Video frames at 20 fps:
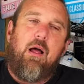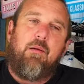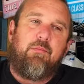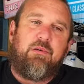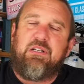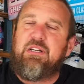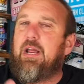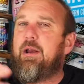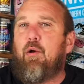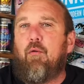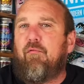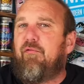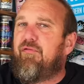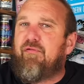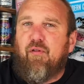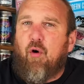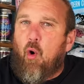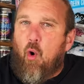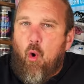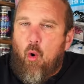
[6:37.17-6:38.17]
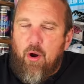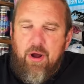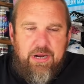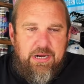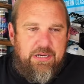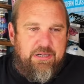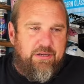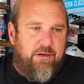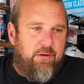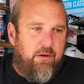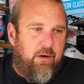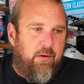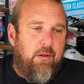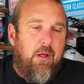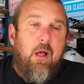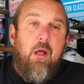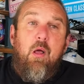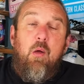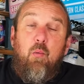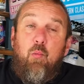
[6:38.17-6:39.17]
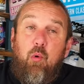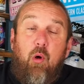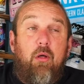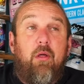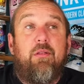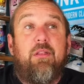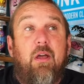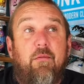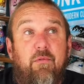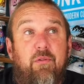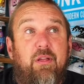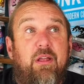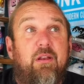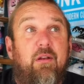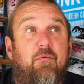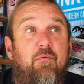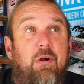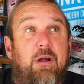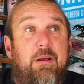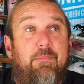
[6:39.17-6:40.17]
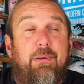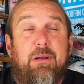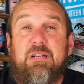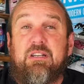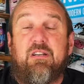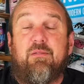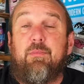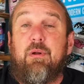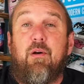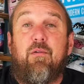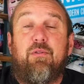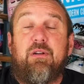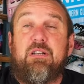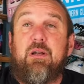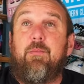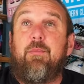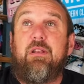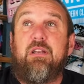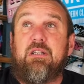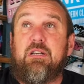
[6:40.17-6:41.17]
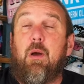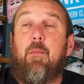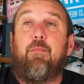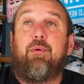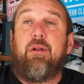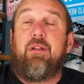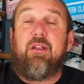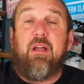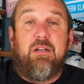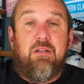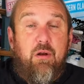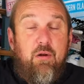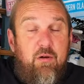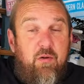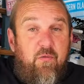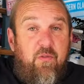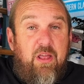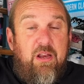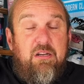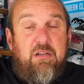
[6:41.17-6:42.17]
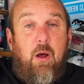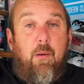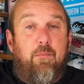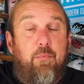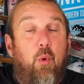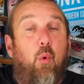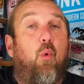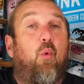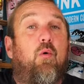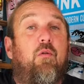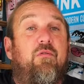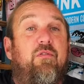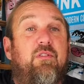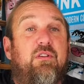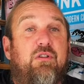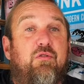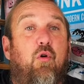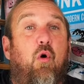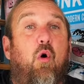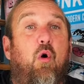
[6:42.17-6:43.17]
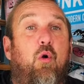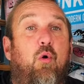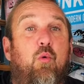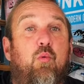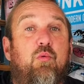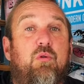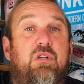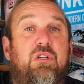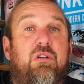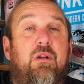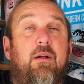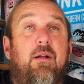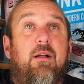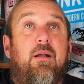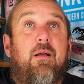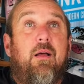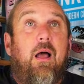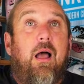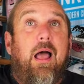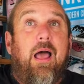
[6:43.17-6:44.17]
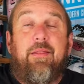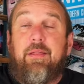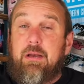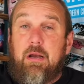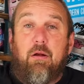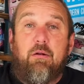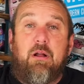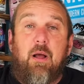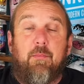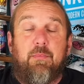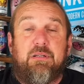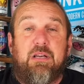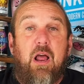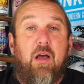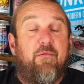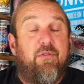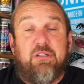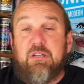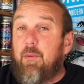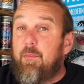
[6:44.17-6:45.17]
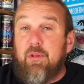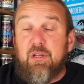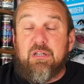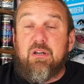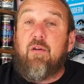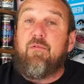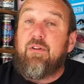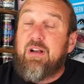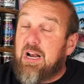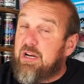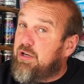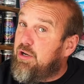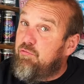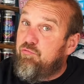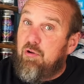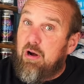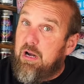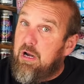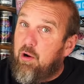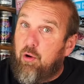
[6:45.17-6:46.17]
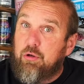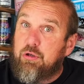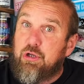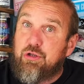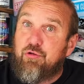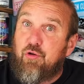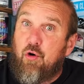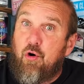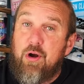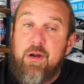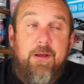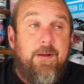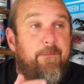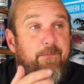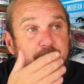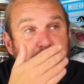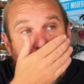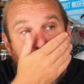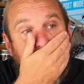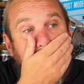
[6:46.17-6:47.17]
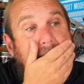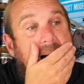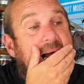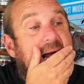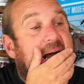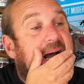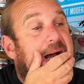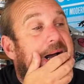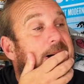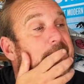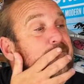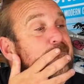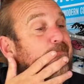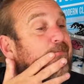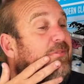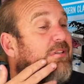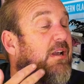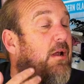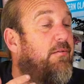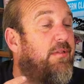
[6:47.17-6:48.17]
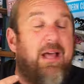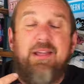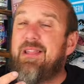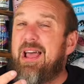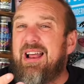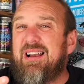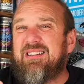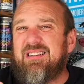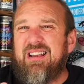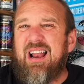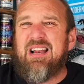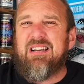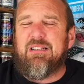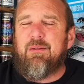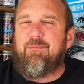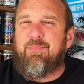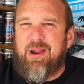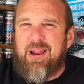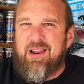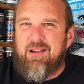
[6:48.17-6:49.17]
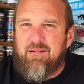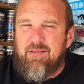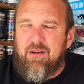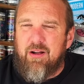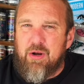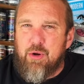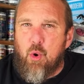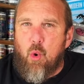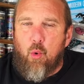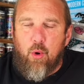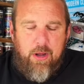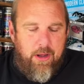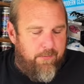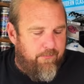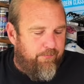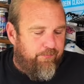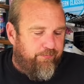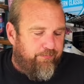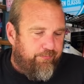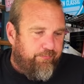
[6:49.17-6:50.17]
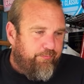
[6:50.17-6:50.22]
skin on fries and what. And the other thing that really pisses me off is some of these companies, they do things up north as trials and they don't come south. And some of the stuff I'd actually really like to try, so that's a bit annoying.